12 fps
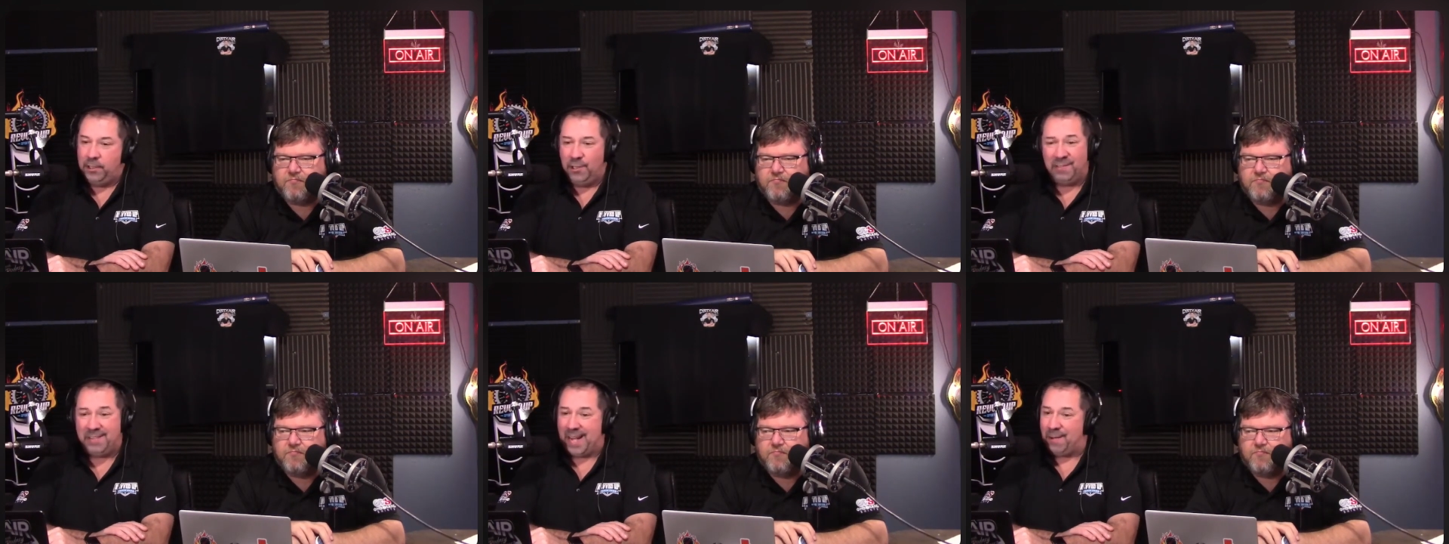
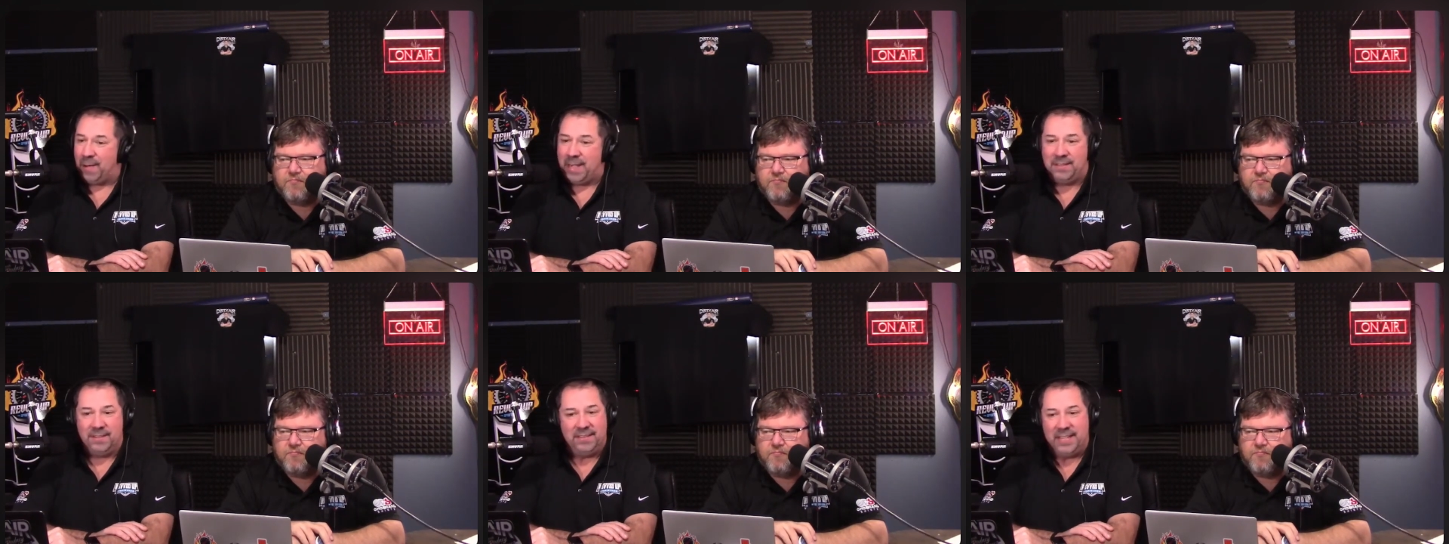Speaker 1: you've got to
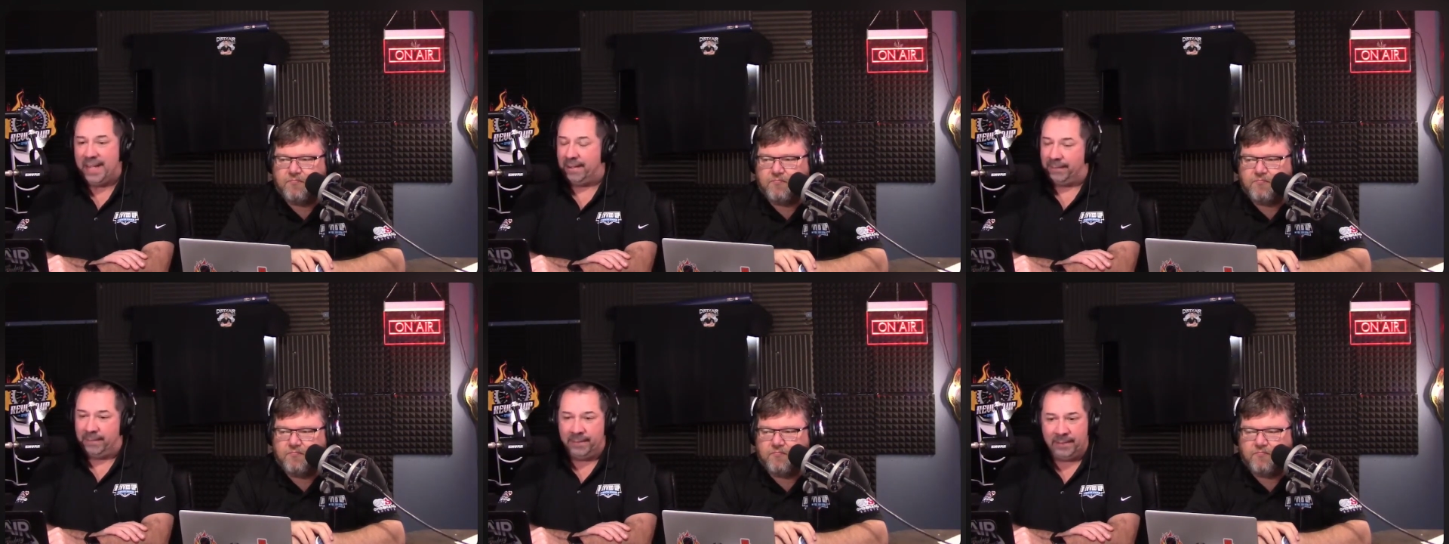write this
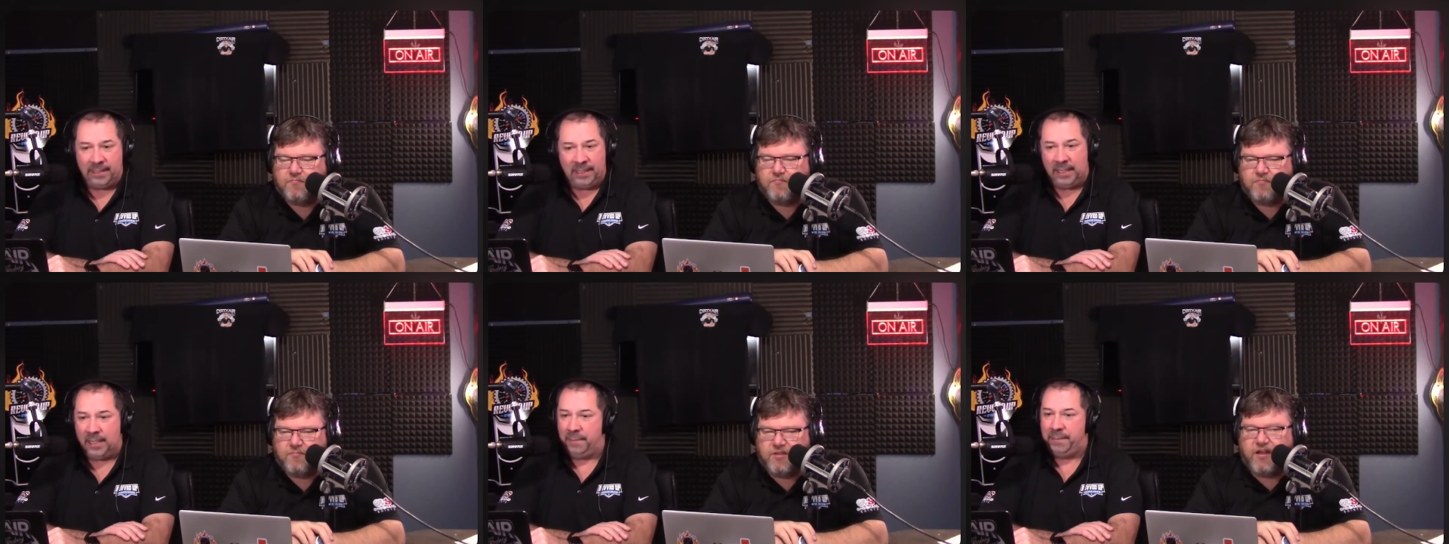down
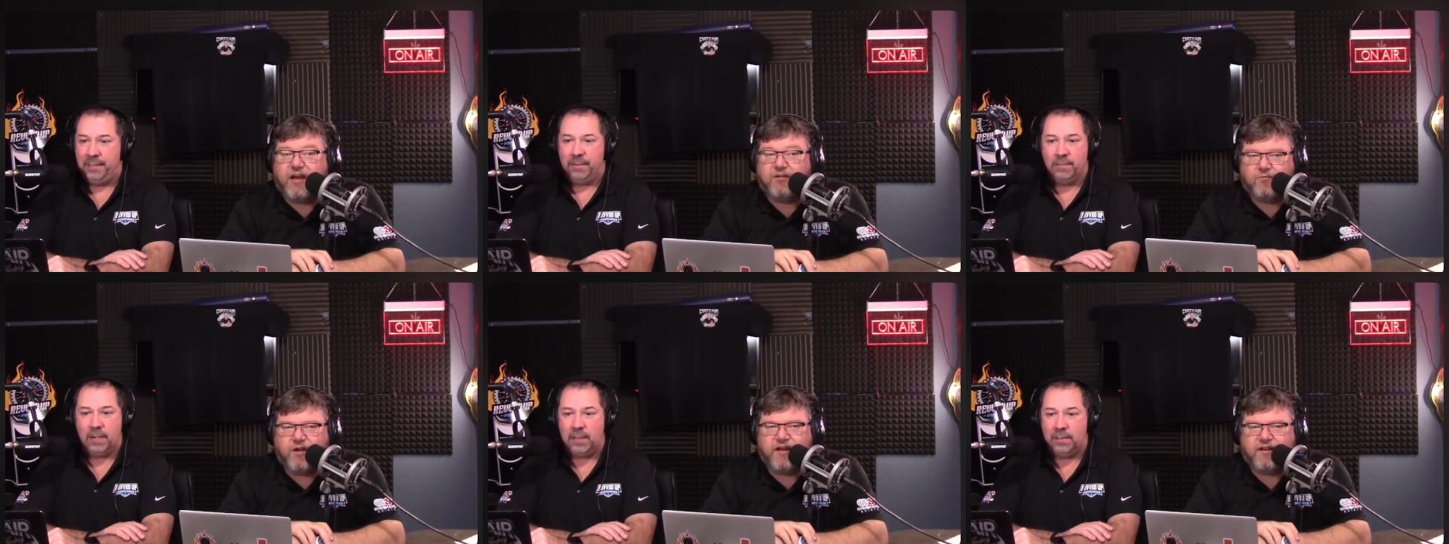I yeah,
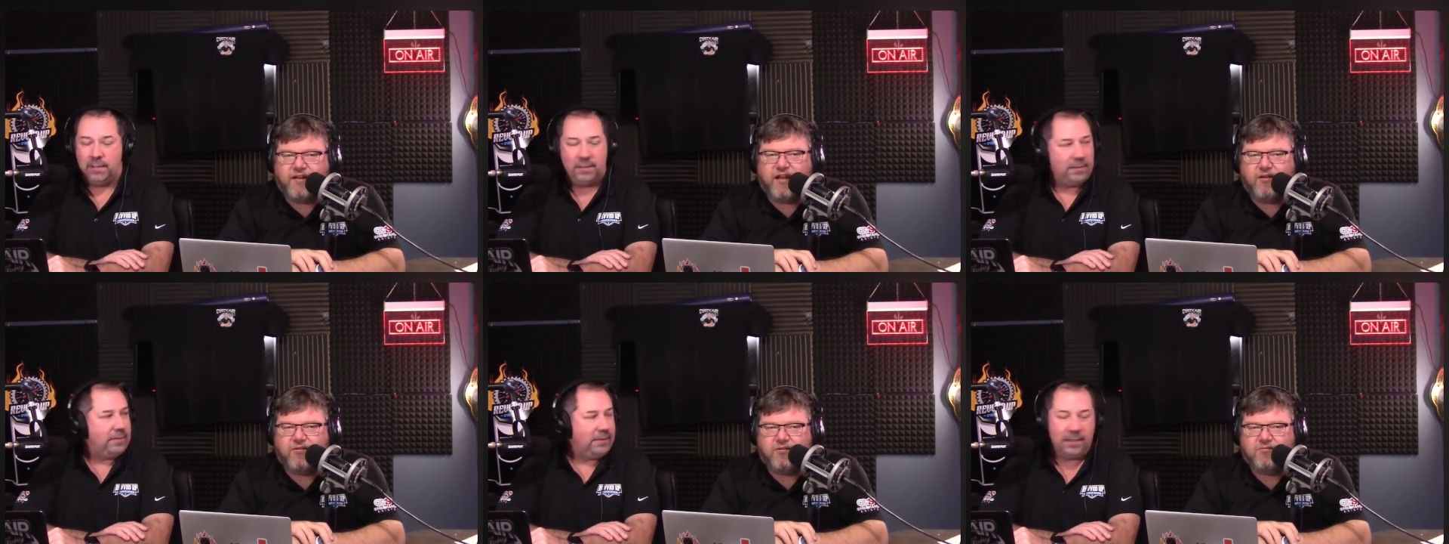mean, write it
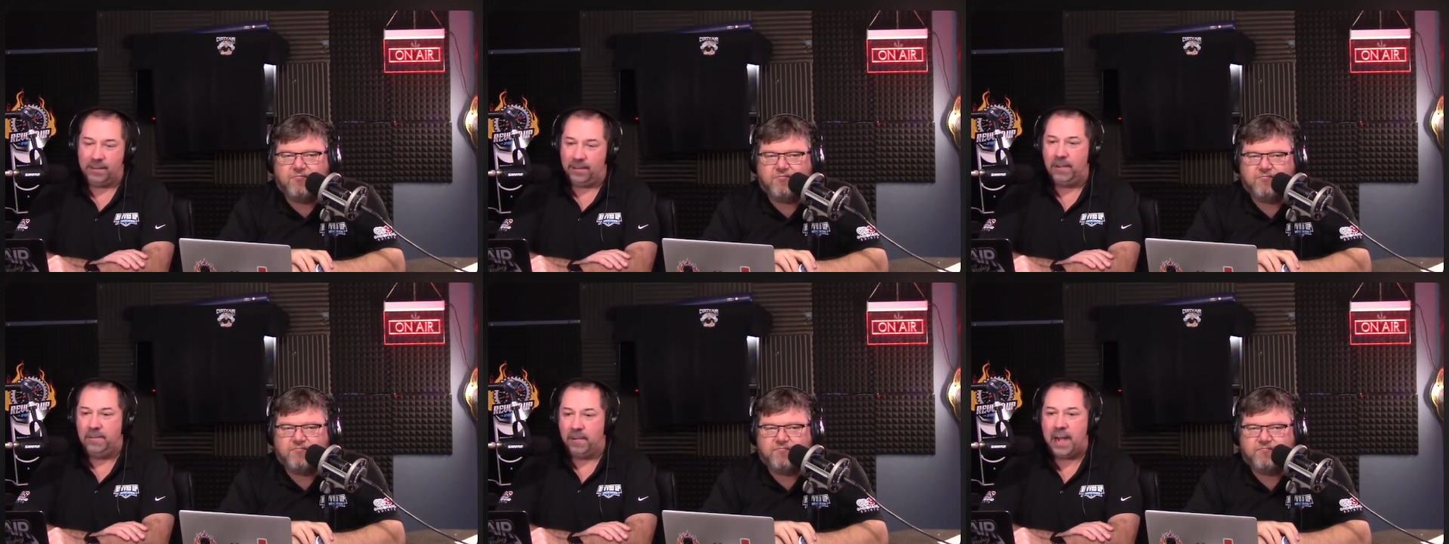down
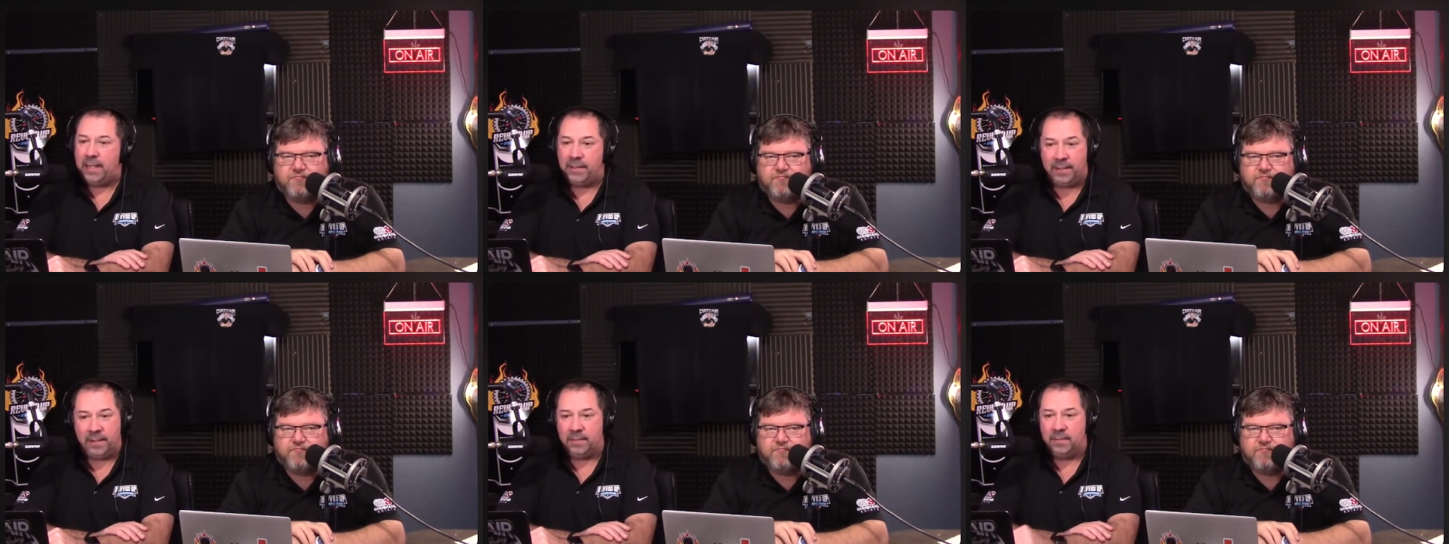or write it
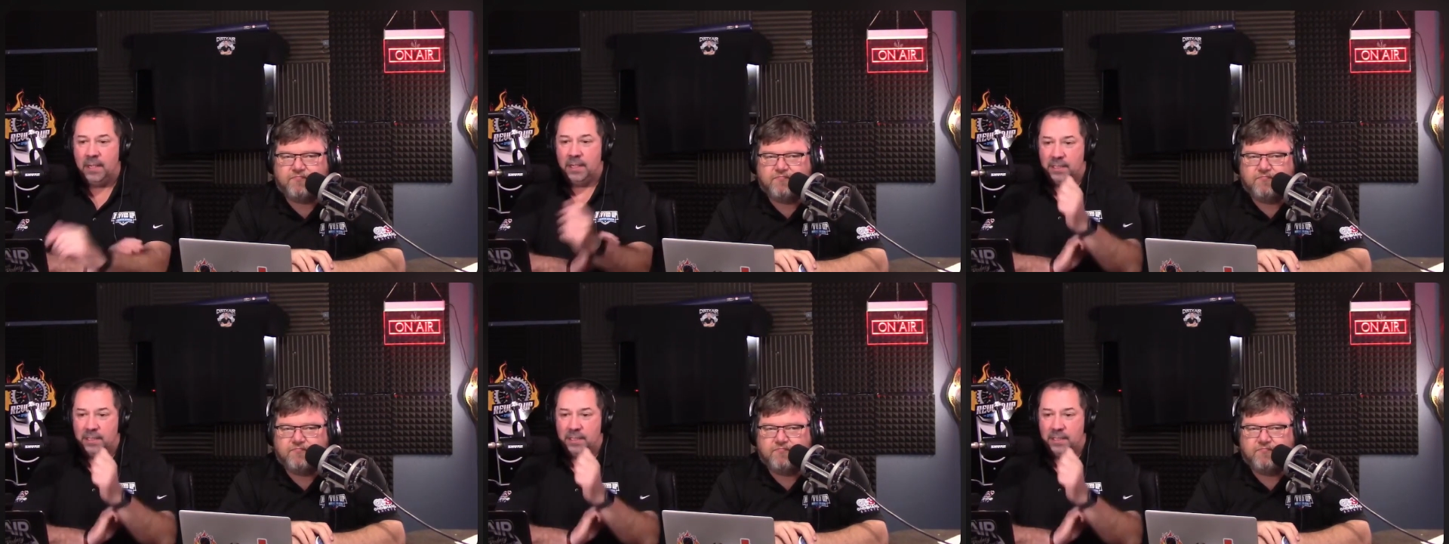down.